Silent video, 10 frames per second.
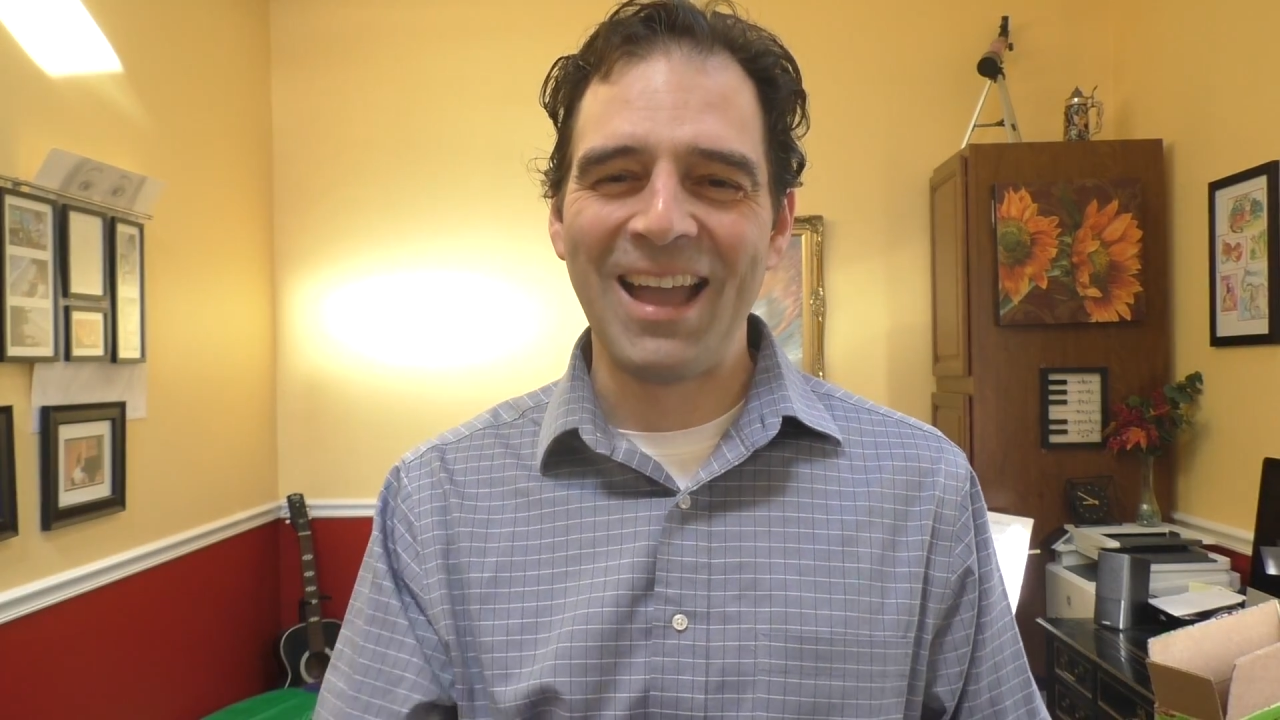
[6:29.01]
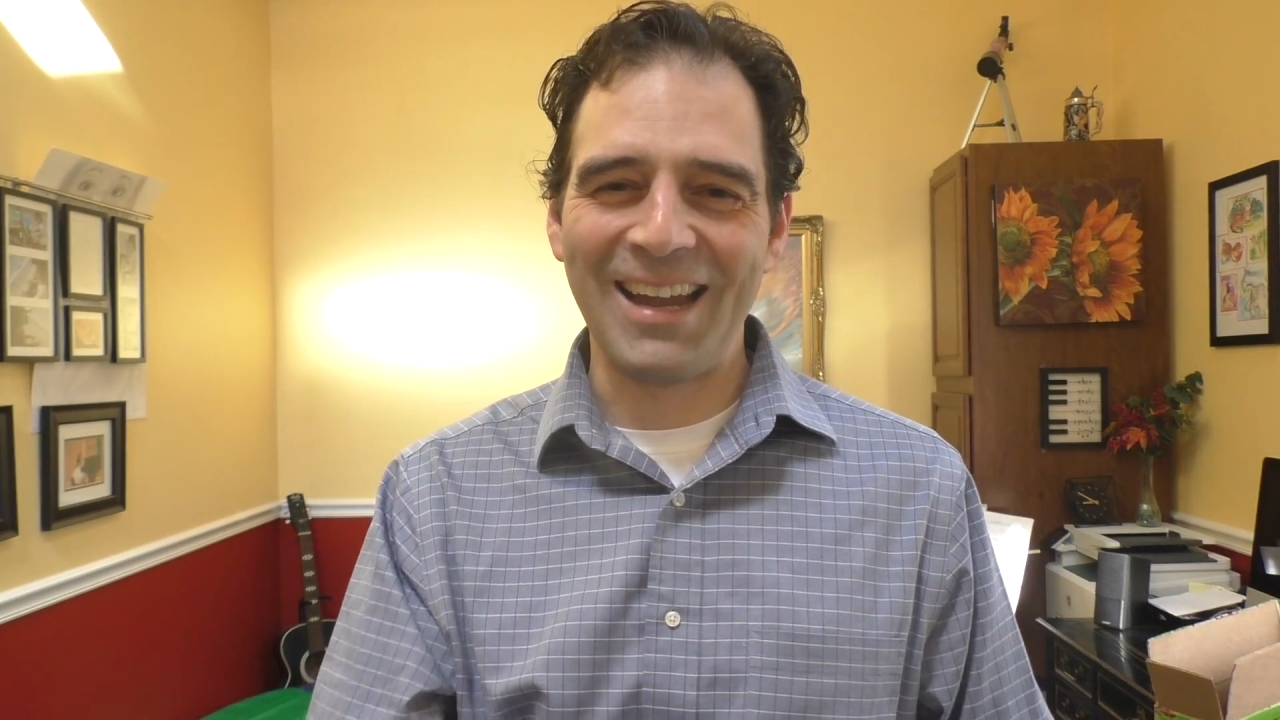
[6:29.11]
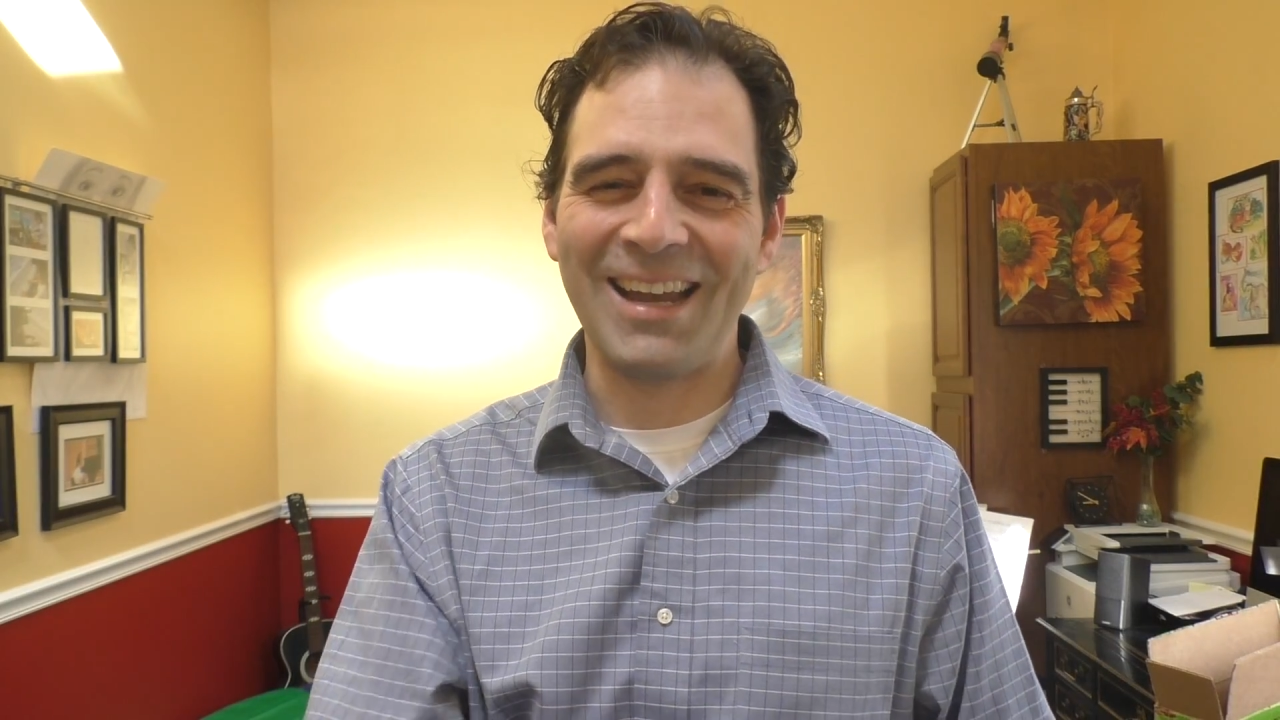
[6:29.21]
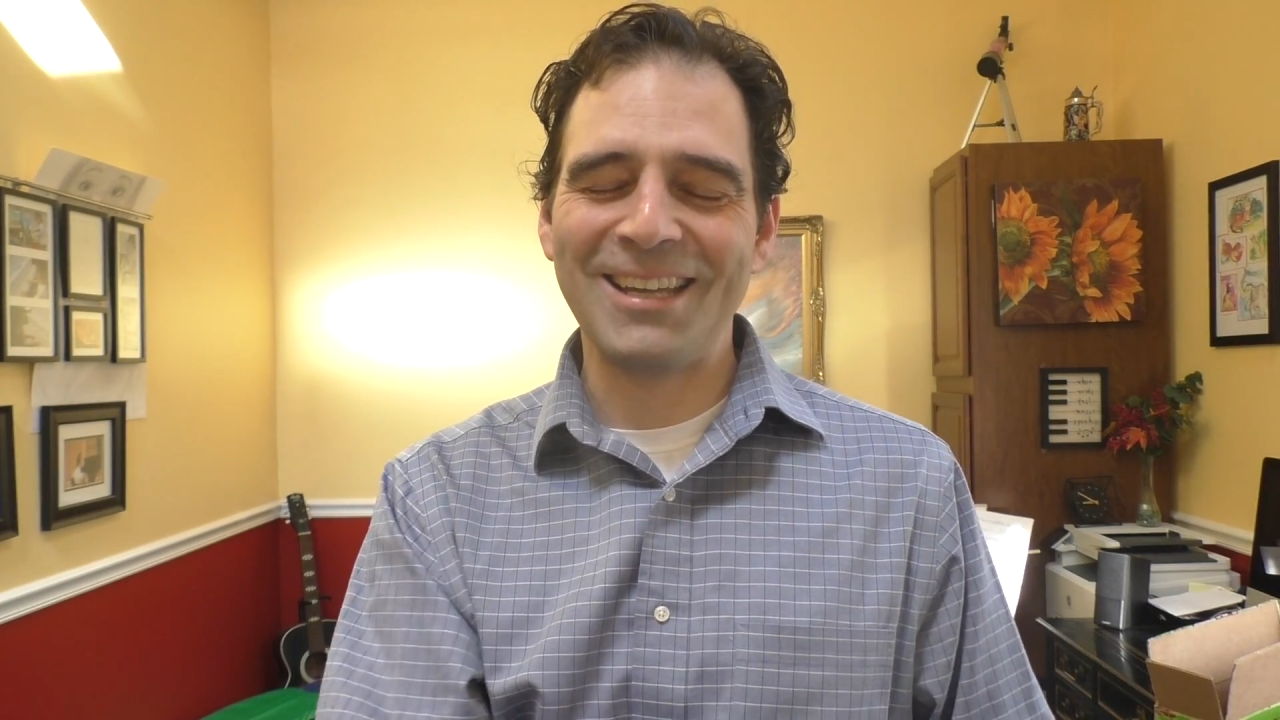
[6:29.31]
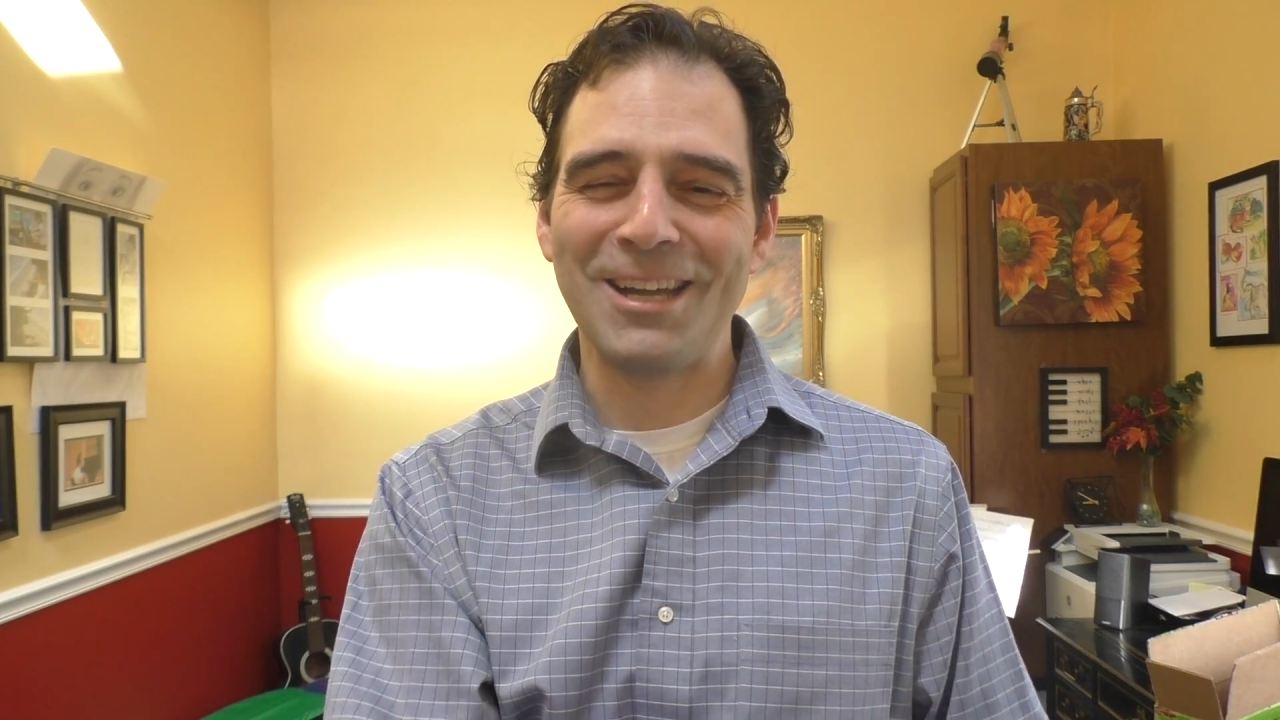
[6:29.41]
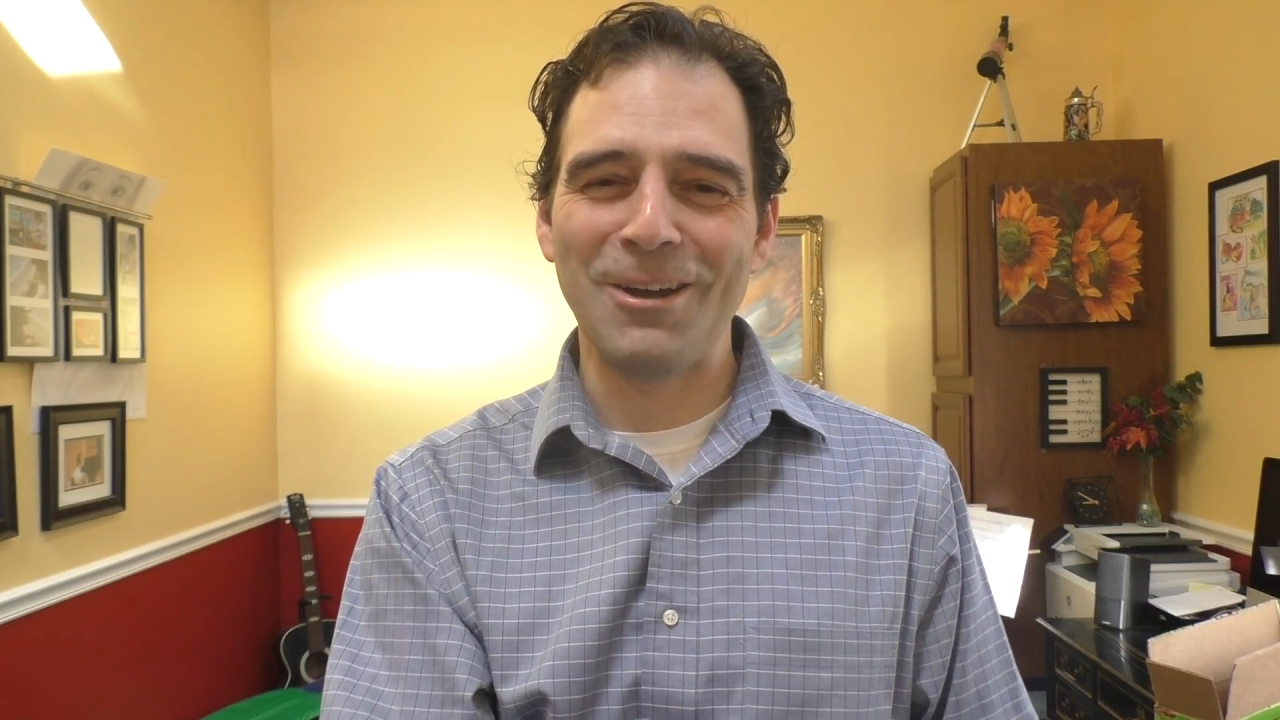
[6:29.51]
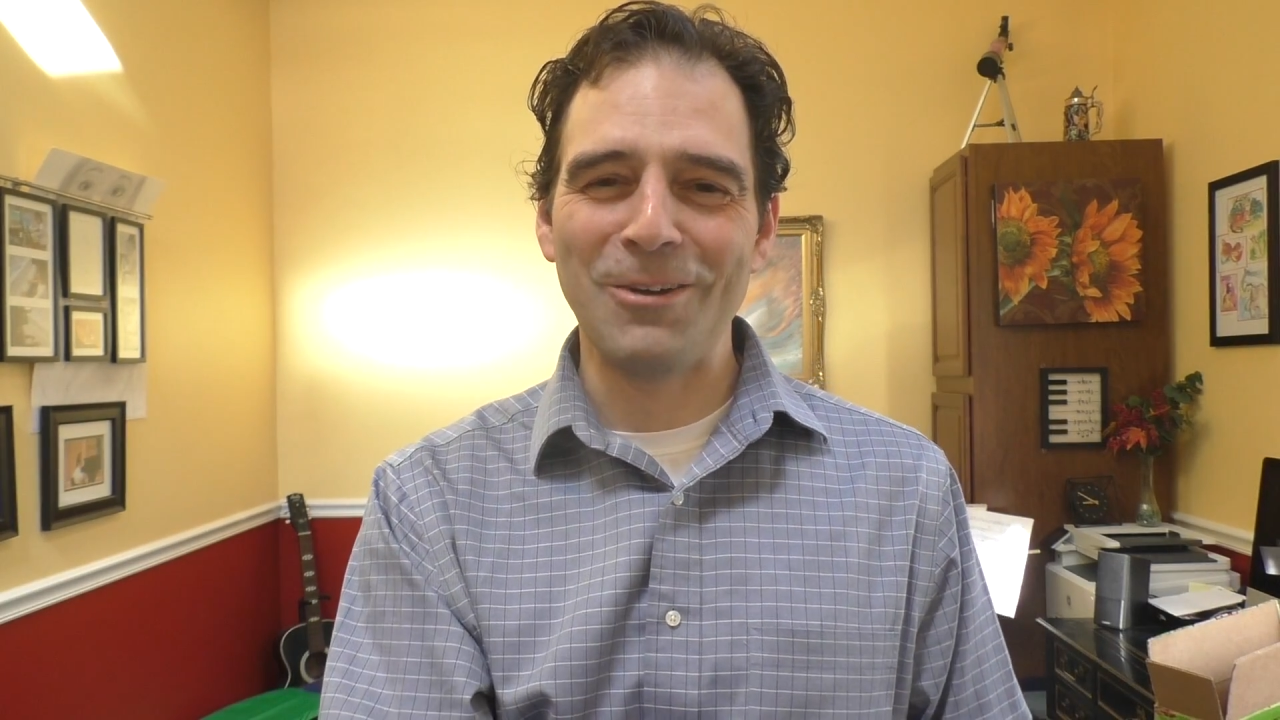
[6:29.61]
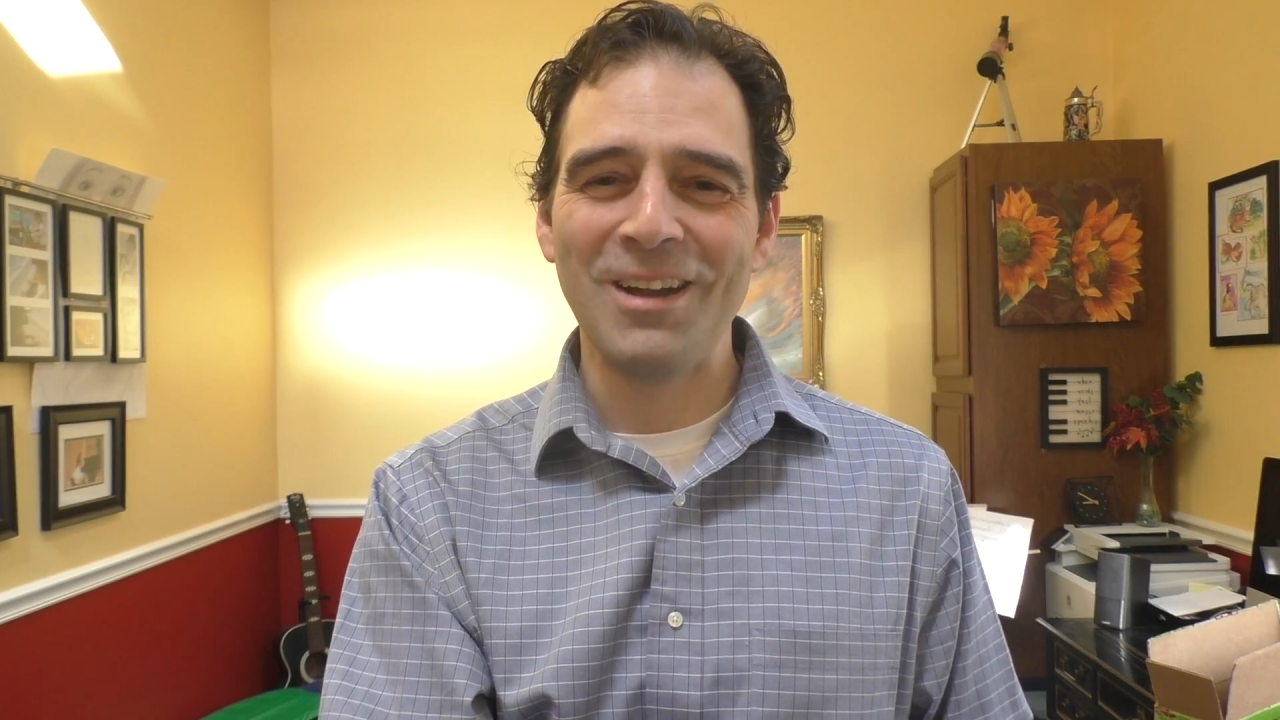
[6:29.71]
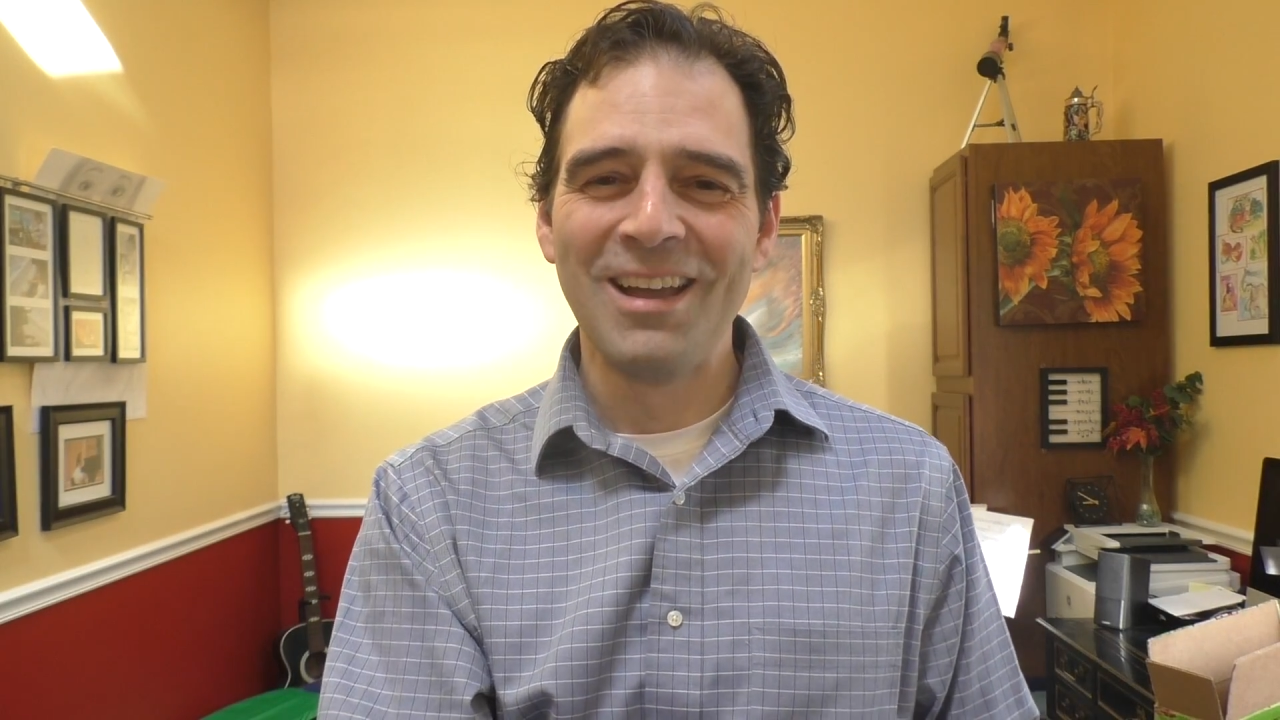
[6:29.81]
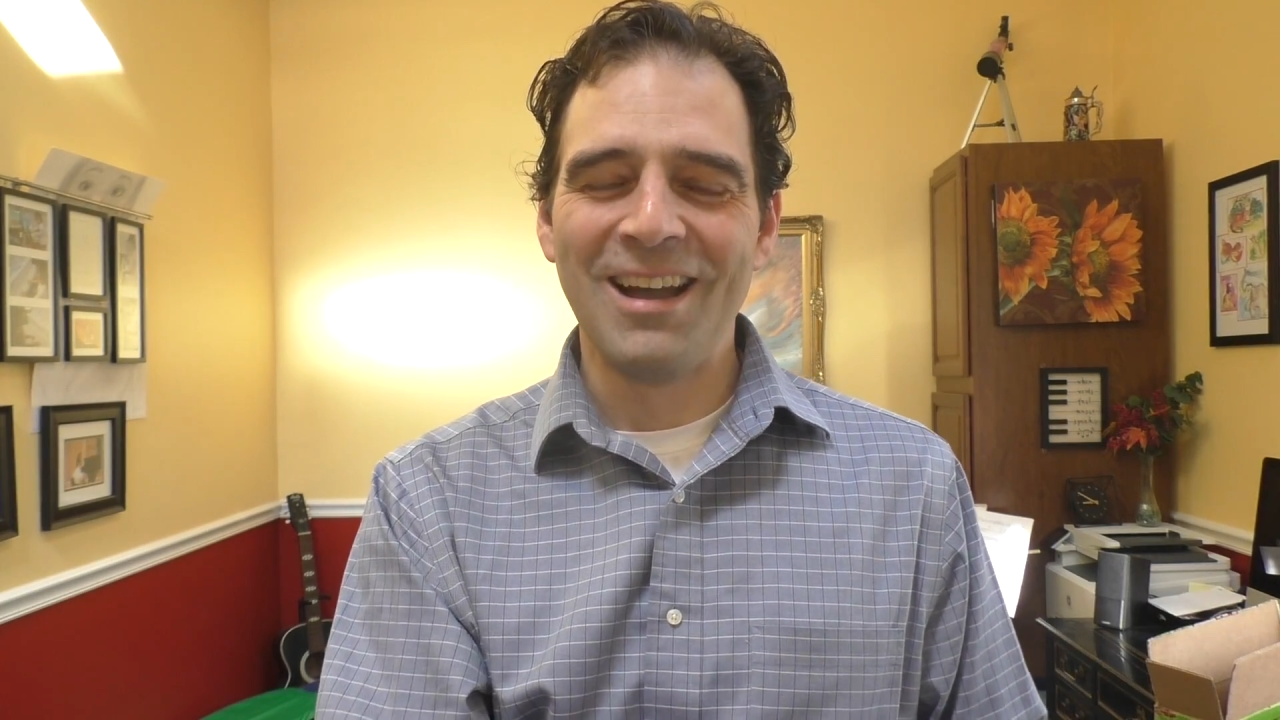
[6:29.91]
I gotta
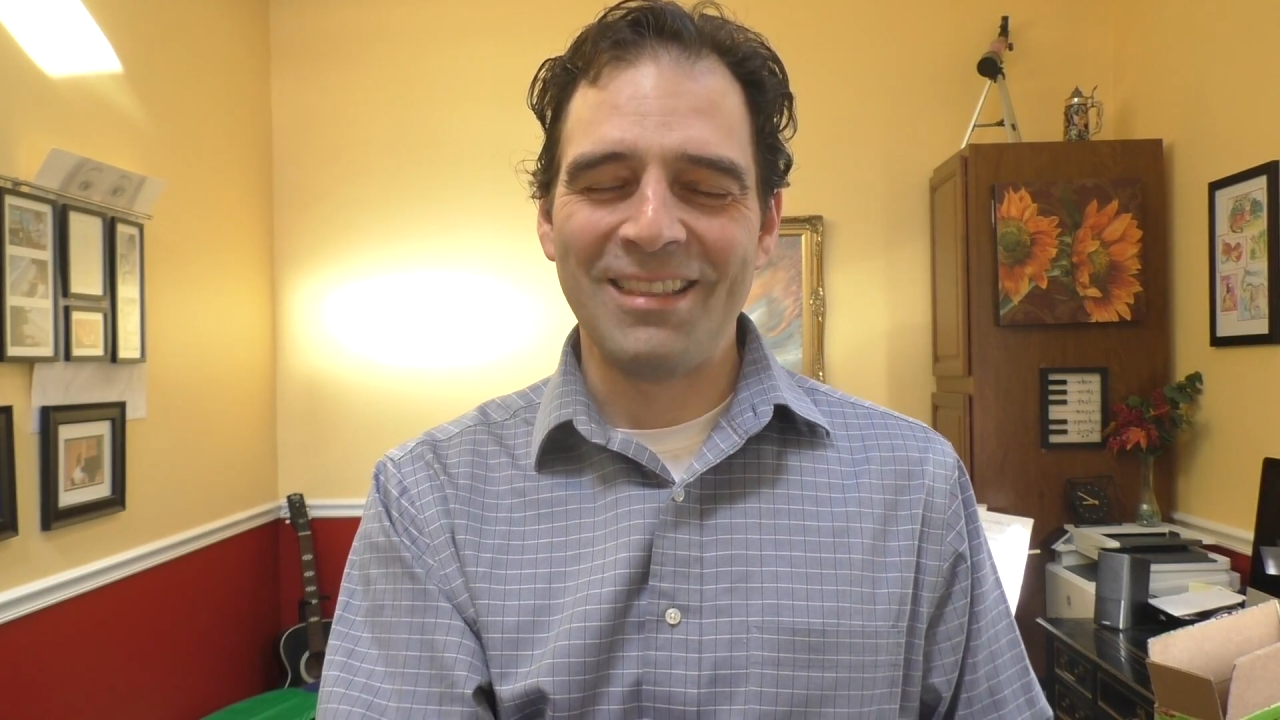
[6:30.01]
go